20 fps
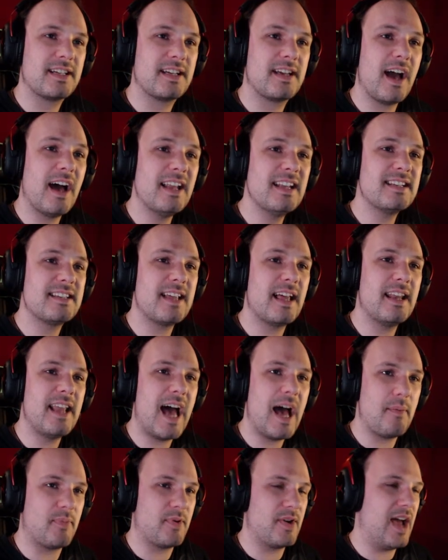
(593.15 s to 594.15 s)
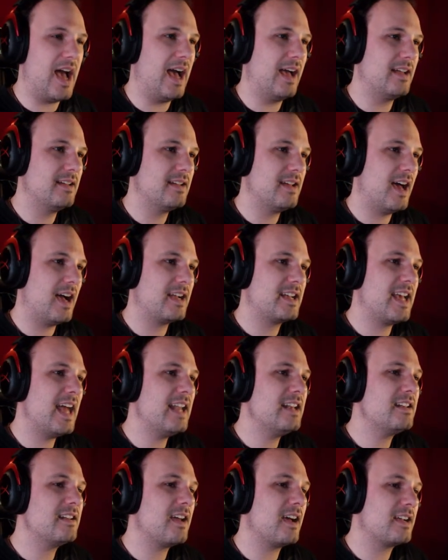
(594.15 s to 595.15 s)
candelabra. A
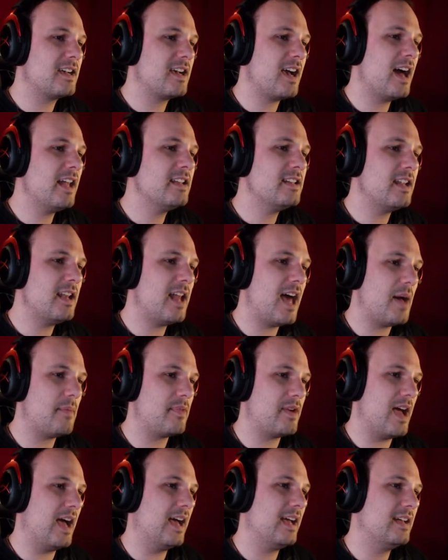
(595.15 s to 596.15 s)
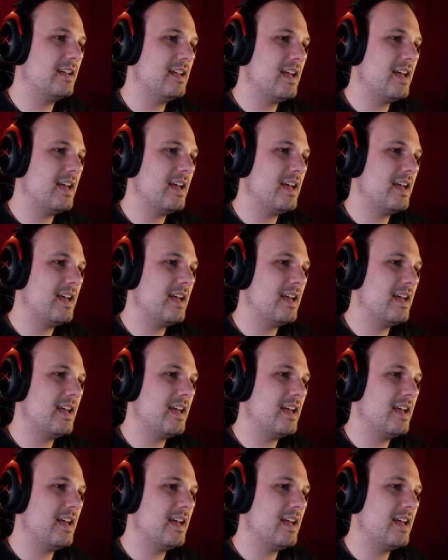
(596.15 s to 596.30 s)
candelabra.